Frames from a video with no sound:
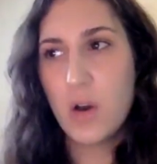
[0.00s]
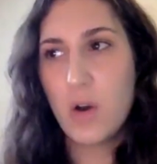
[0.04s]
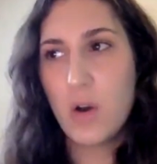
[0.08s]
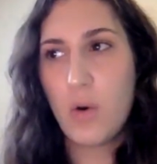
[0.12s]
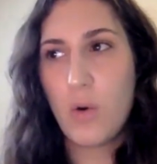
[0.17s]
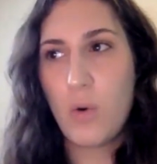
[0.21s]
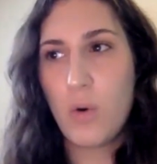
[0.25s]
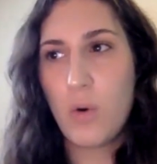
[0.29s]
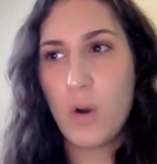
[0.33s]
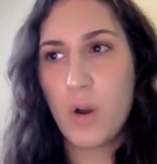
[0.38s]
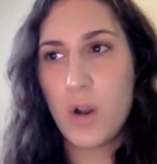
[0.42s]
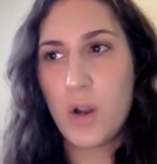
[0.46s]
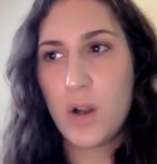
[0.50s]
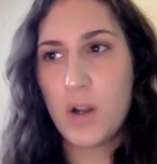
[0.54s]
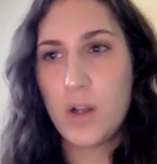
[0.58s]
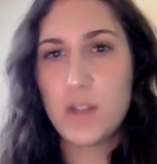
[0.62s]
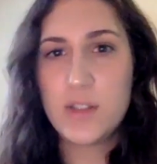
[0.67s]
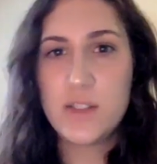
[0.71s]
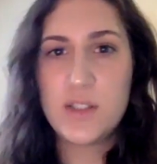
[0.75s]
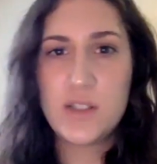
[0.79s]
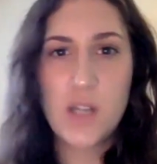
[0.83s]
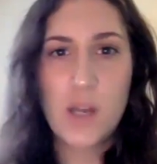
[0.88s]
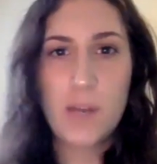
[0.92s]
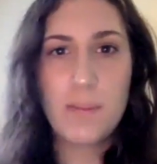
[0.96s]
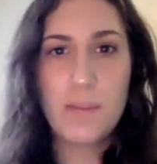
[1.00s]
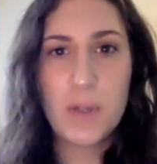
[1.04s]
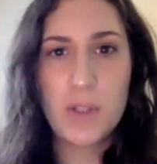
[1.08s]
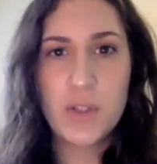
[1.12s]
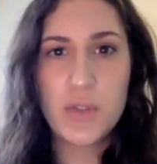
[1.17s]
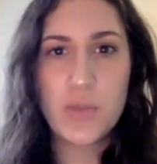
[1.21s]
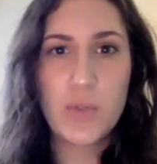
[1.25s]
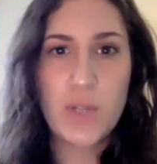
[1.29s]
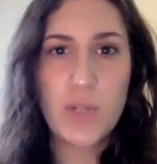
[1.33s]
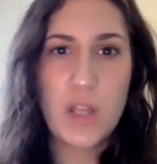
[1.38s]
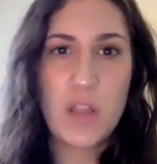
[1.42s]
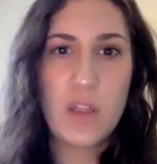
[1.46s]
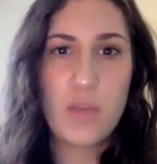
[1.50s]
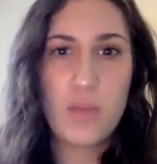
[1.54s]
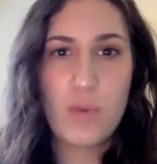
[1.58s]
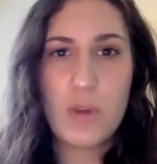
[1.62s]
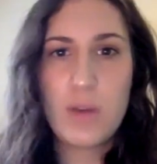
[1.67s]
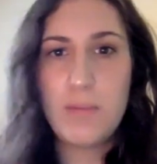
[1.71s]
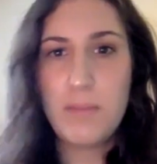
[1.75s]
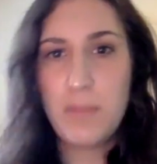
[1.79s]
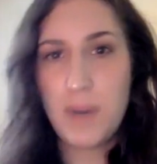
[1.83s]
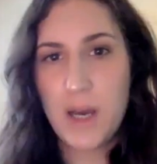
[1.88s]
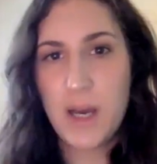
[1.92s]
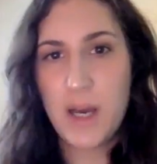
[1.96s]
or stop Bill
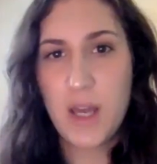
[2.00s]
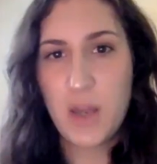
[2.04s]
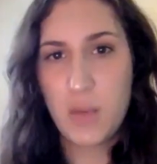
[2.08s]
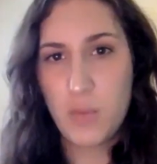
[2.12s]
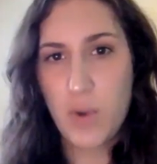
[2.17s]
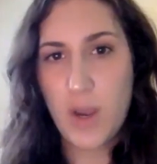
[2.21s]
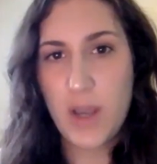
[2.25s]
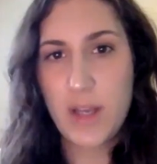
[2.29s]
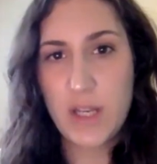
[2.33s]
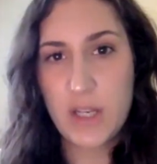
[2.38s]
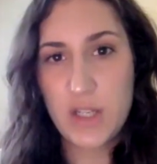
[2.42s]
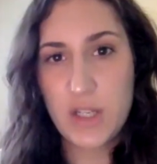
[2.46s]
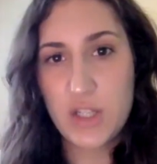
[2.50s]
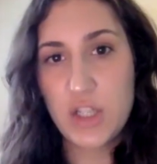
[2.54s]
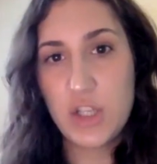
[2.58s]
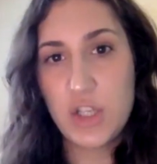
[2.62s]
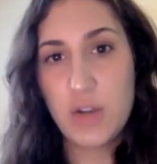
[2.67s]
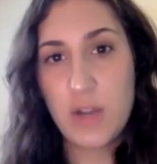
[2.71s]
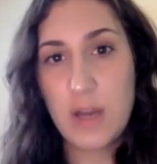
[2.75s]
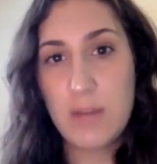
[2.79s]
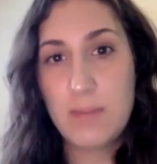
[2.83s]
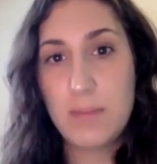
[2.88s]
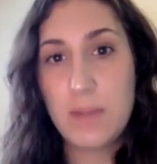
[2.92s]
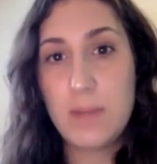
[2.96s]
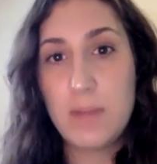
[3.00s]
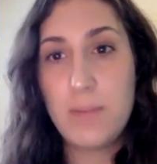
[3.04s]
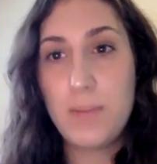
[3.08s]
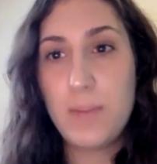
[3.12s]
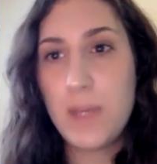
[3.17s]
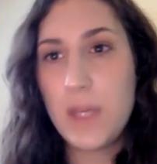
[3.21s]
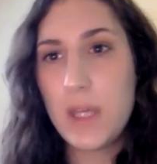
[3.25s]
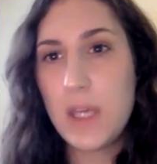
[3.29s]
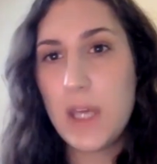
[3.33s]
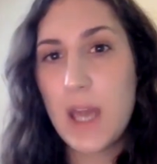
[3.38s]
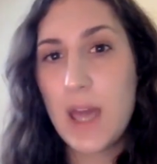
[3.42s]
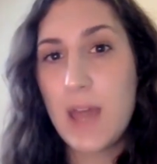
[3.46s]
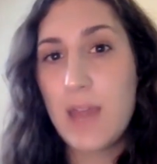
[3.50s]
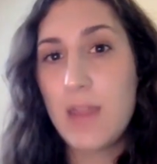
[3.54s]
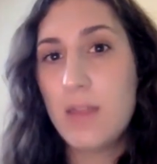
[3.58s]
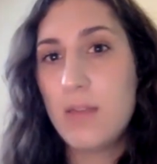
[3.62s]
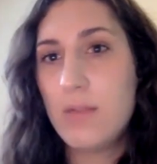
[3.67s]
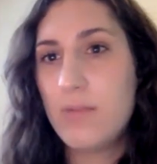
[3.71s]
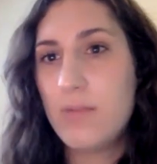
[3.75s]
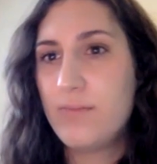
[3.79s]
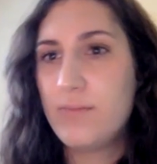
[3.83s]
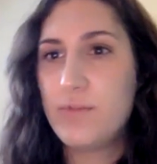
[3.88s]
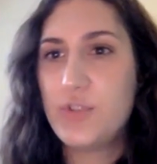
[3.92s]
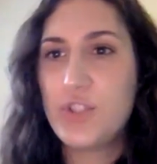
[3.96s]
23 by writing to your MPP
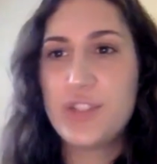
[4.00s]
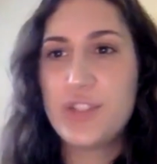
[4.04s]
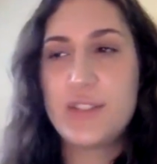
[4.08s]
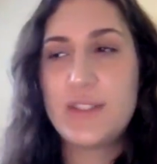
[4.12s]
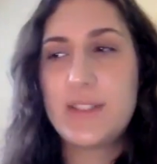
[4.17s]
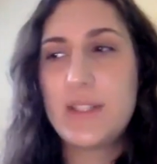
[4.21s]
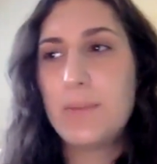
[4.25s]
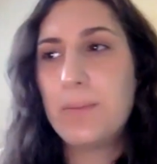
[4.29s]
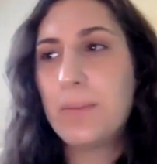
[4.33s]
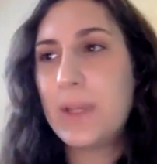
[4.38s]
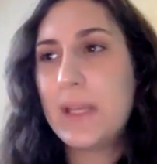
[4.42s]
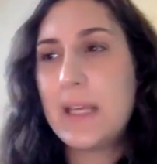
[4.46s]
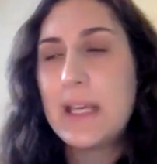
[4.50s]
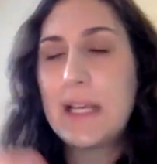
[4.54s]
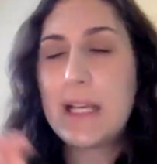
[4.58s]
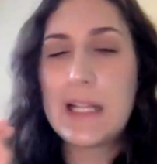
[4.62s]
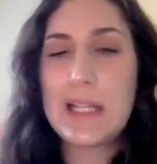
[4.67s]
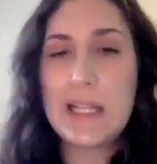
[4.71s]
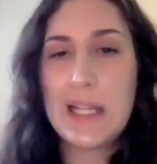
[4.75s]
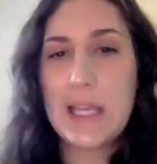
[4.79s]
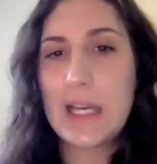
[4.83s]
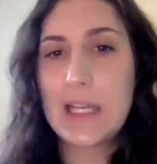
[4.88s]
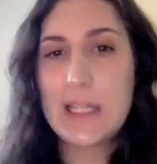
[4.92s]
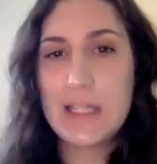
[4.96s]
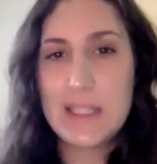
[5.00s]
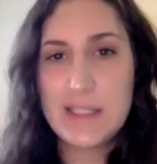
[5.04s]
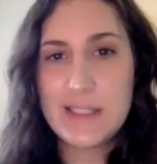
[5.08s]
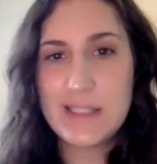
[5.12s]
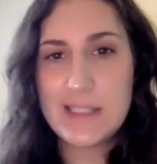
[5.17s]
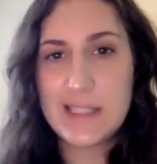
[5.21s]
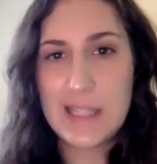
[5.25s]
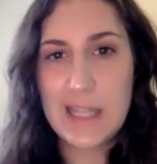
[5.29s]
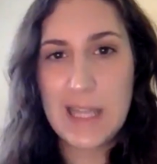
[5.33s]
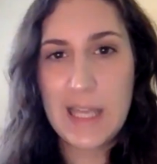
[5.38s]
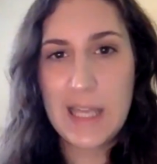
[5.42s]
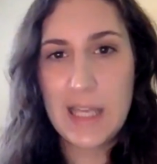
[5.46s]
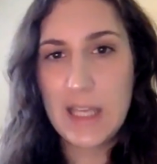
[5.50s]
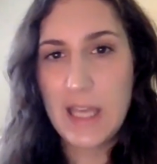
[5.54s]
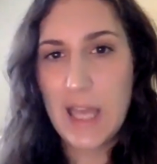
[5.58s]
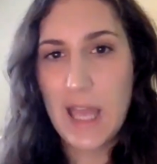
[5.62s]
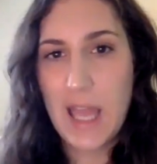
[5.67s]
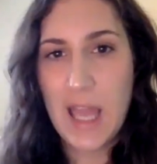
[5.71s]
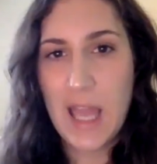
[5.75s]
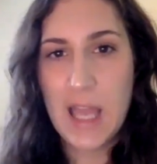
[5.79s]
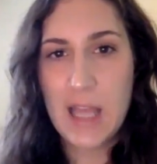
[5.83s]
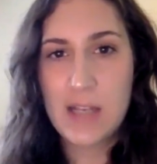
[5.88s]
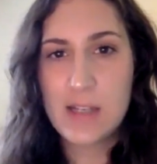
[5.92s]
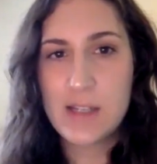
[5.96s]
and just simply click this link
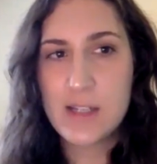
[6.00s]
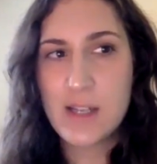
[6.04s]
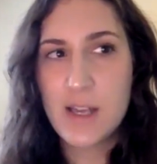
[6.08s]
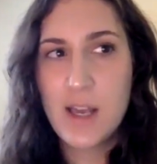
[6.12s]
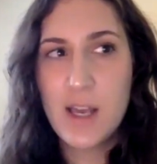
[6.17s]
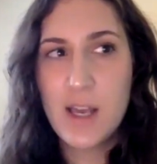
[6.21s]
and